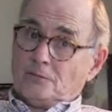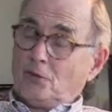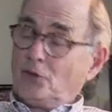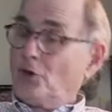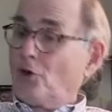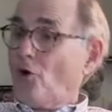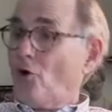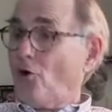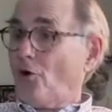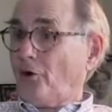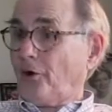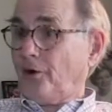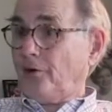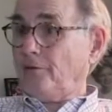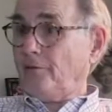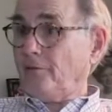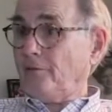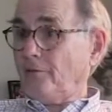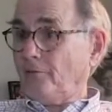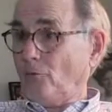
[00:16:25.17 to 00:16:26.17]

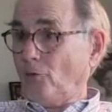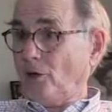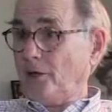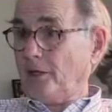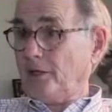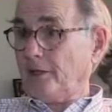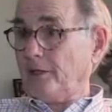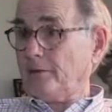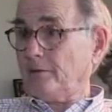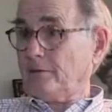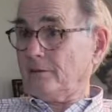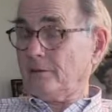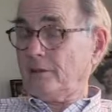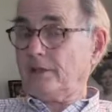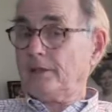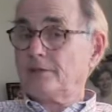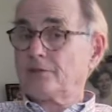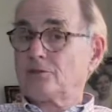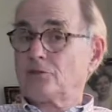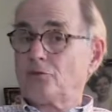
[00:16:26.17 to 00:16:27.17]
good-hearted way,
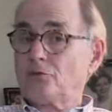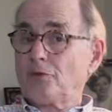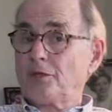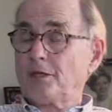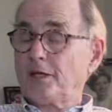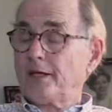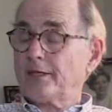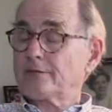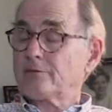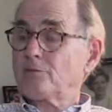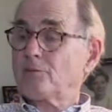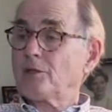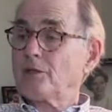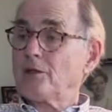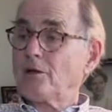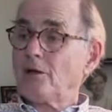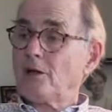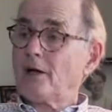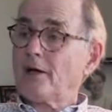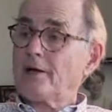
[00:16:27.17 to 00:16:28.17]
and so we got to
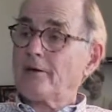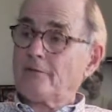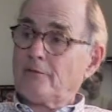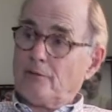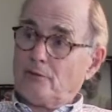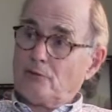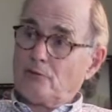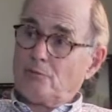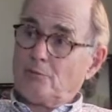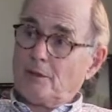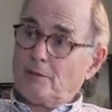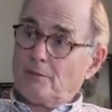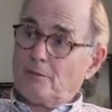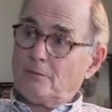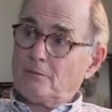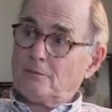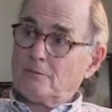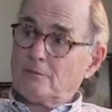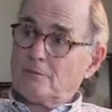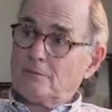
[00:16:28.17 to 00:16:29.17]
meet a lot of those people.